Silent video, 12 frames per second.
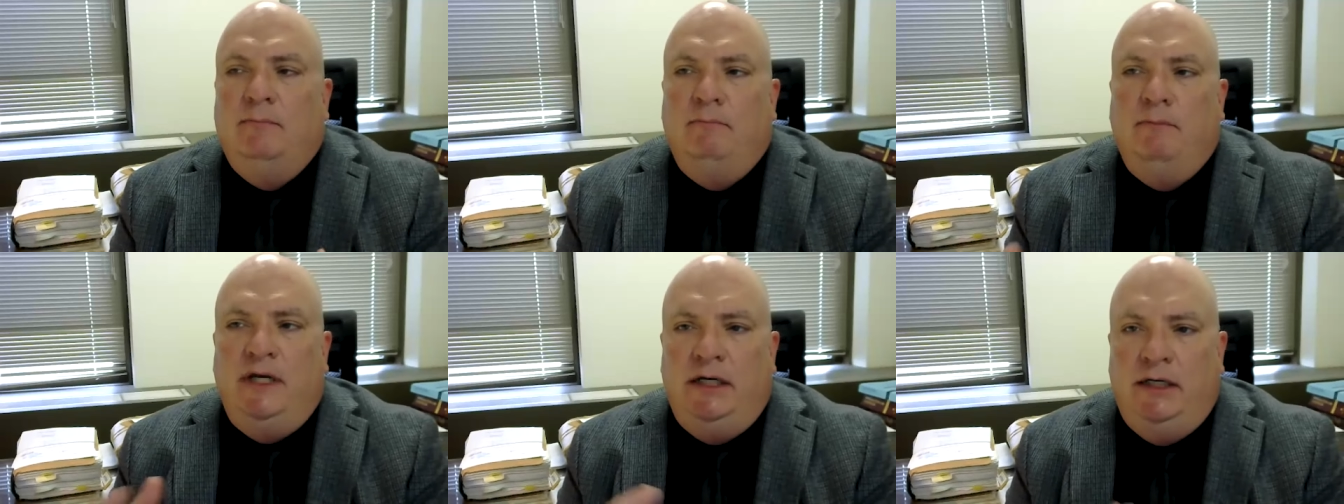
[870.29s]

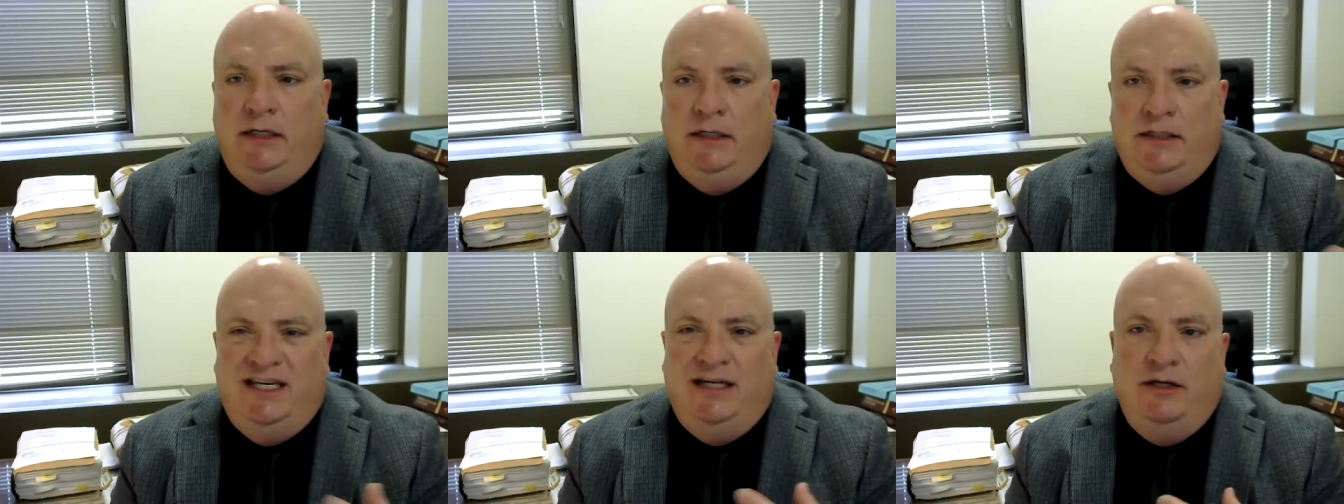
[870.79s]

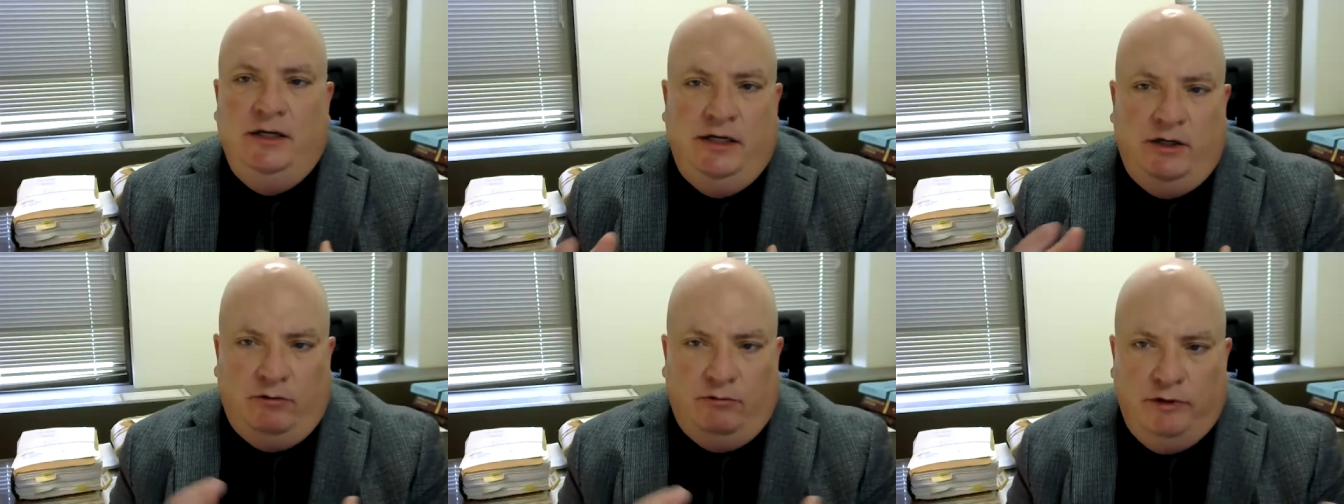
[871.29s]
meanings in the
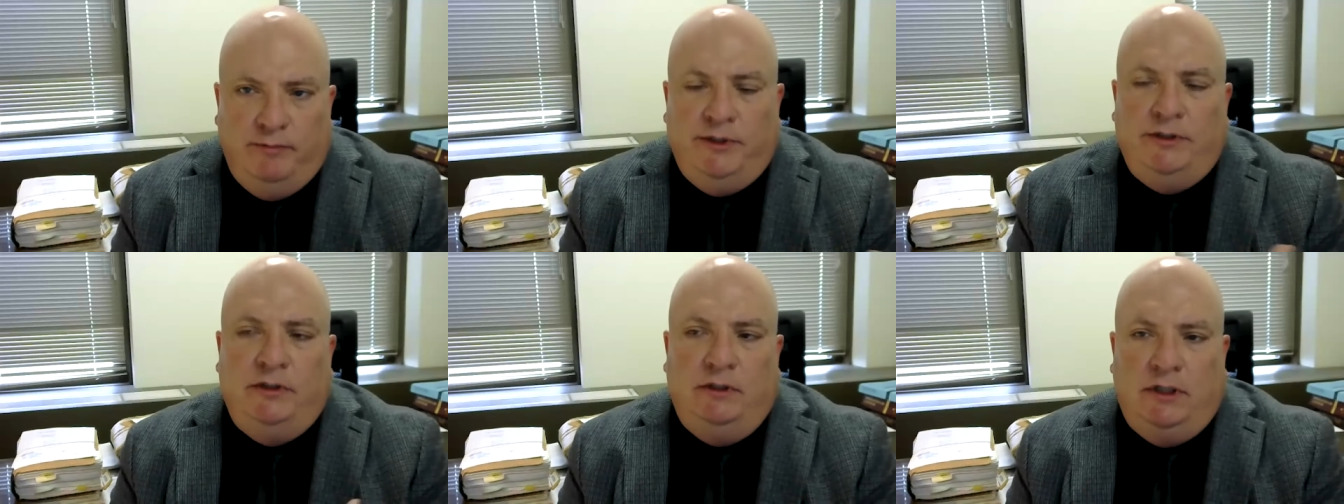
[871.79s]

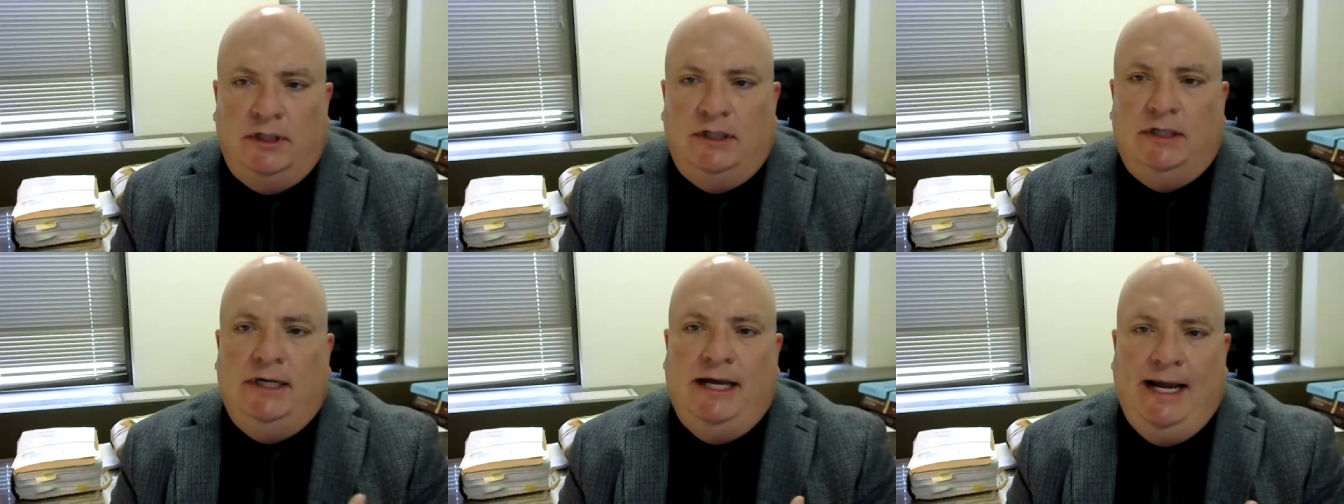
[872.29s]
criminal
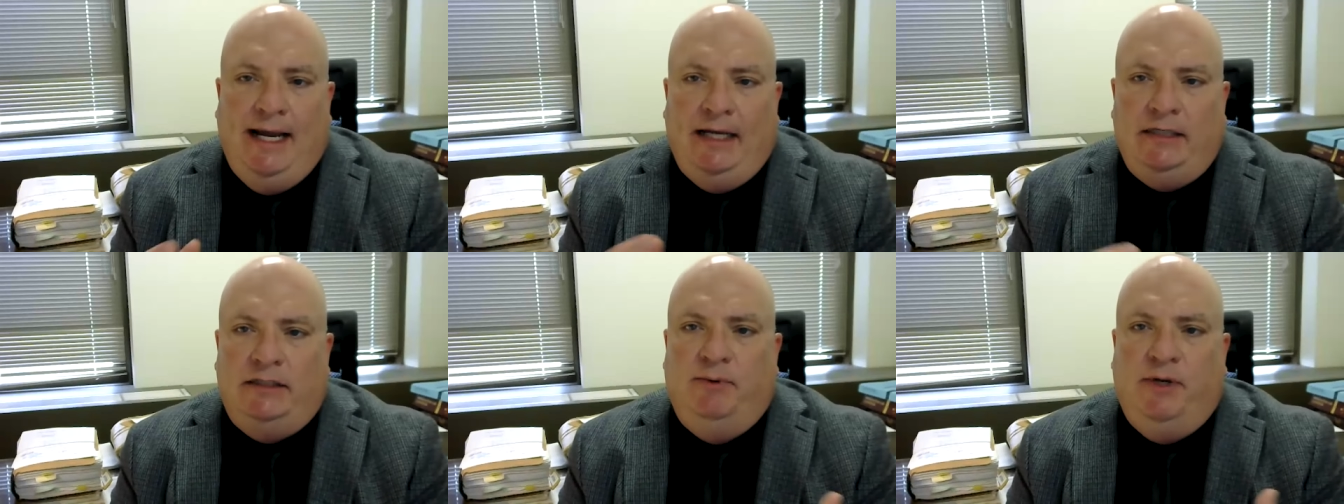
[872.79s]
law
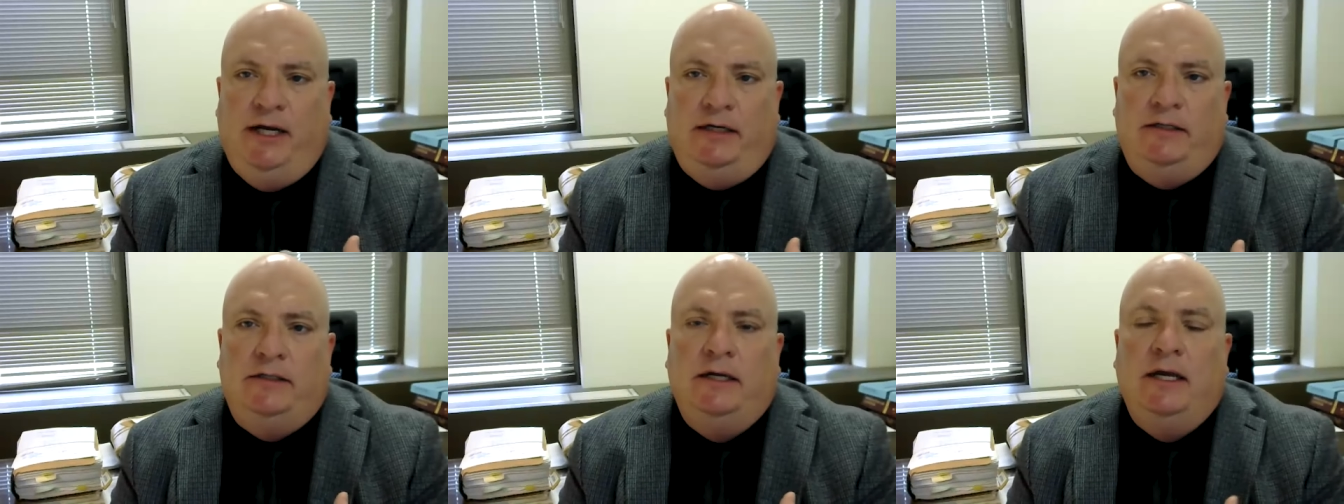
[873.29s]

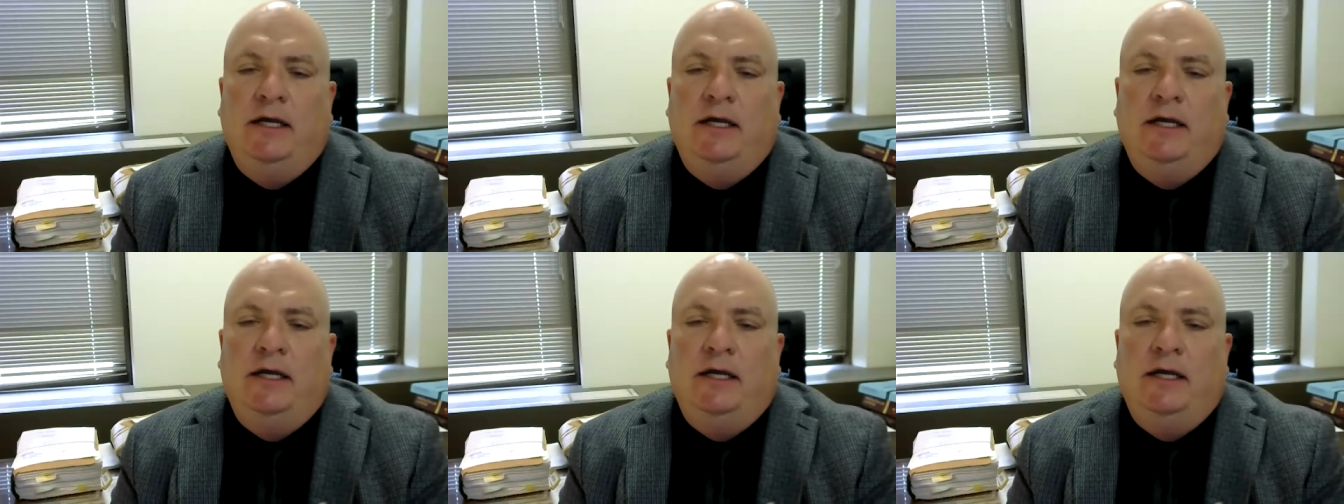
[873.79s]
aspect